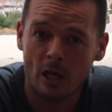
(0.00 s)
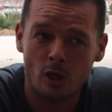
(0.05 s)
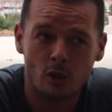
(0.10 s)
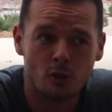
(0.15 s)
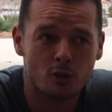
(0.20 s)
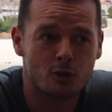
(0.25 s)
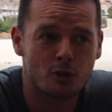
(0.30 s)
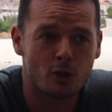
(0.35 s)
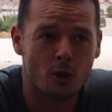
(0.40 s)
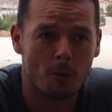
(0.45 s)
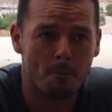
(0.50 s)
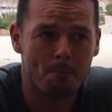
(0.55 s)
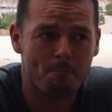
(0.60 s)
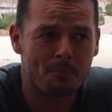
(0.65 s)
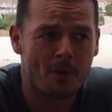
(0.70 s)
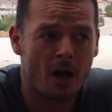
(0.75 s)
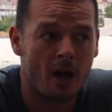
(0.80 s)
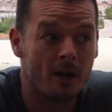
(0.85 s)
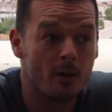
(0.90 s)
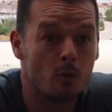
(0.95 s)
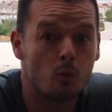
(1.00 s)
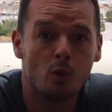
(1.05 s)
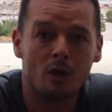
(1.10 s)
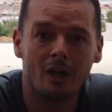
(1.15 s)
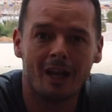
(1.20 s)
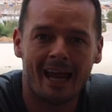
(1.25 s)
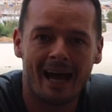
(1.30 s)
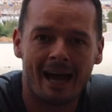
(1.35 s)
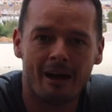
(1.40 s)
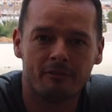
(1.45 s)
So, I
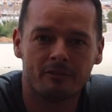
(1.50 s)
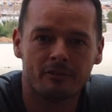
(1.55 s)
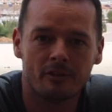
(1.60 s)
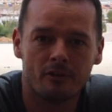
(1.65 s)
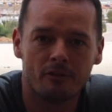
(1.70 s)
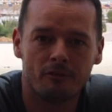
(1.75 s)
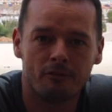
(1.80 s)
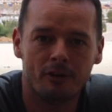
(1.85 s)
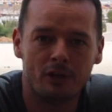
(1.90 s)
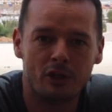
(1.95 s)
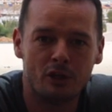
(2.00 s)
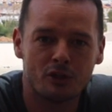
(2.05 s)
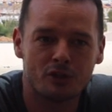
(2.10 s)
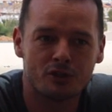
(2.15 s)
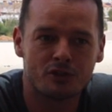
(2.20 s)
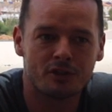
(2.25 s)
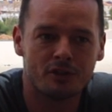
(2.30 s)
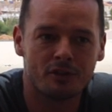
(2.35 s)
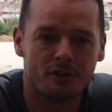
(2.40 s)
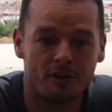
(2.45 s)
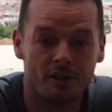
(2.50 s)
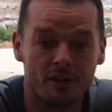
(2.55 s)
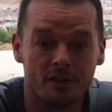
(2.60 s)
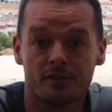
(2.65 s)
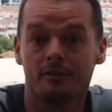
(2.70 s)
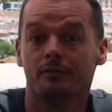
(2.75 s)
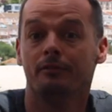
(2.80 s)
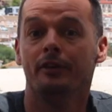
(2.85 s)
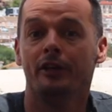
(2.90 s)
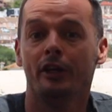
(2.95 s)
will have finished
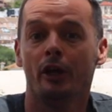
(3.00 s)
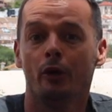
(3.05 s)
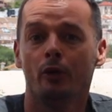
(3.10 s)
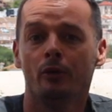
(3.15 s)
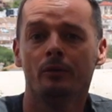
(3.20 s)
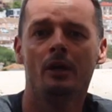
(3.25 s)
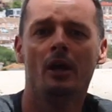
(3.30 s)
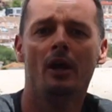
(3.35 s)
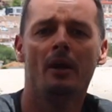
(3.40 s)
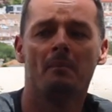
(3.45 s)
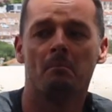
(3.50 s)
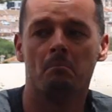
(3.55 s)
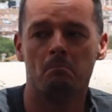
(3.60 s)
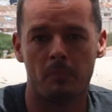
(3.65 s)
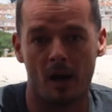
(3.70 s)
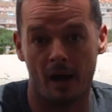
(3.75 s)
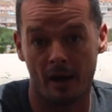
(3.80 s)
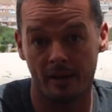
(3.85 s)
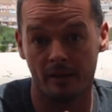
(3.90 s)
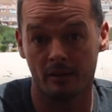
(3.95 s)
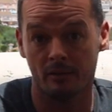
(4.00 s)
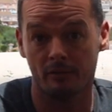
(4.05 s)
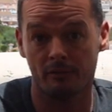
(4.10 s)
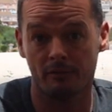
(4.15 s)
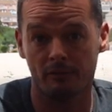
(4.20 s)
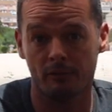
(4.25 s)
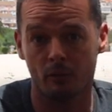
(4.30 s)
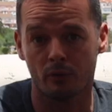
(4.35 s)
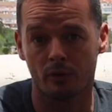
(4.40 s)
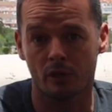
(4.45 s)
this video by
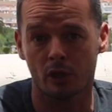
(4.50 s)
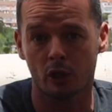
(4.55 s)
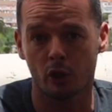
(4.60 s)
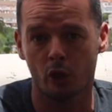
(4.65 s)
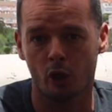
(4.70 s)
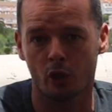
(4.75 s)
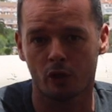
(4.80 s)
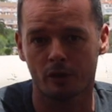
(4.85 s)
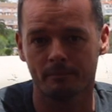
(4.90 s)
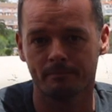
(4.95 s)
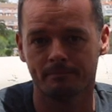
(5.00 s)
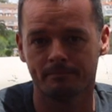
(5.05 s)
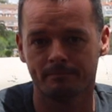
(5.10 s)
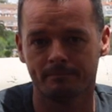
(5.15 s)
4 o'clock.